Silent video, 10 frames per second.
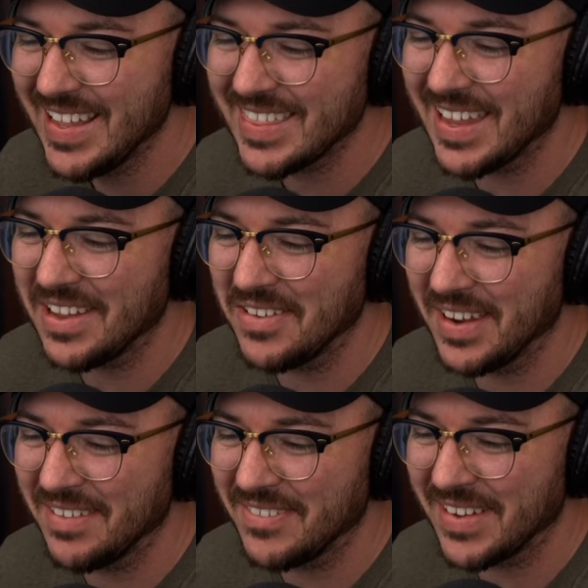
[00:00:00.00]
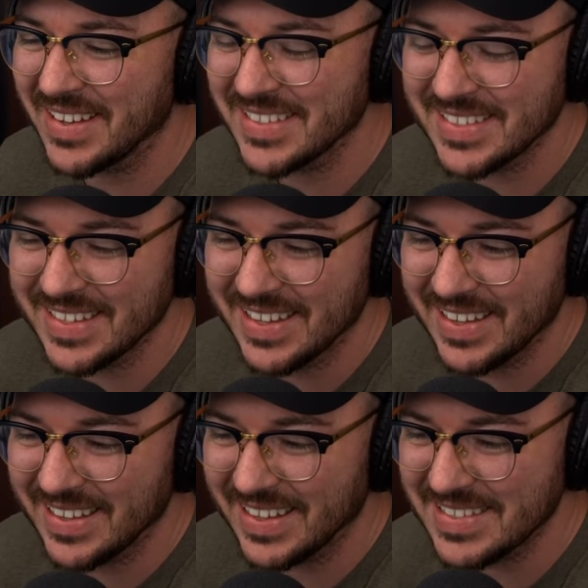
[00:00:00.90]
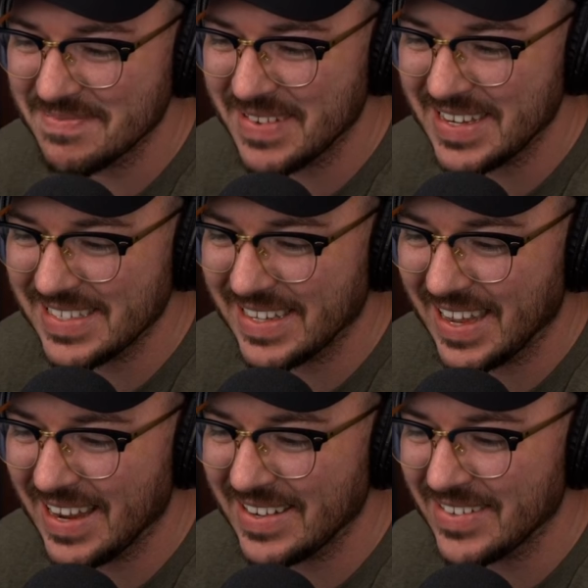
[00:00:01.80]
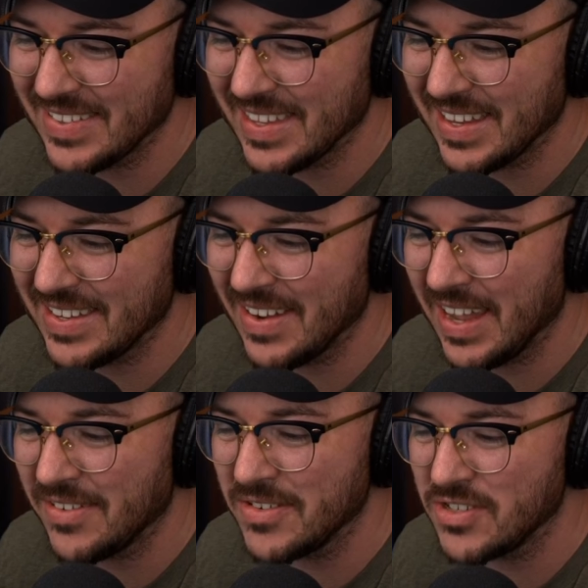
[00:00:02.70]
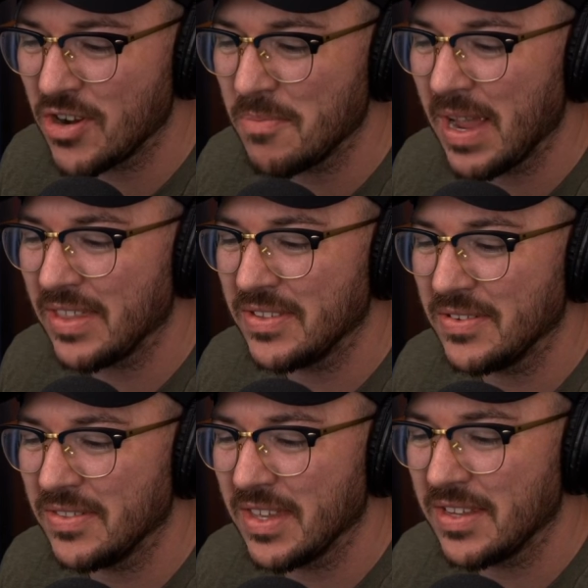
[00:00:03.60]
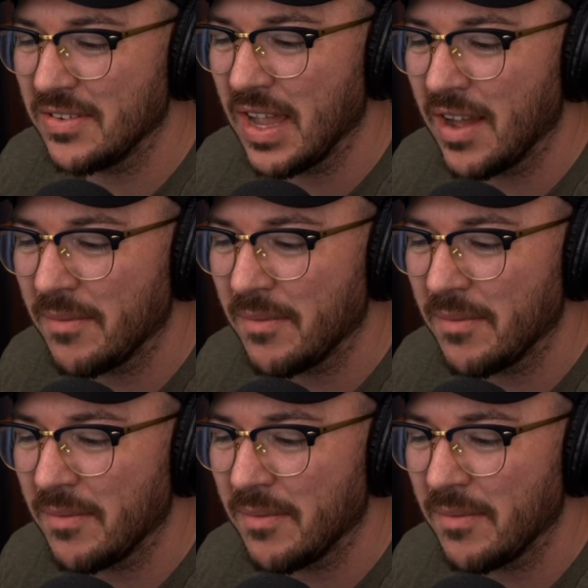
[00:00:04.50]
Thank you, Night Fox. That's amazing. Andrew, thank you. Andrew, Joe, Matthew, thank you.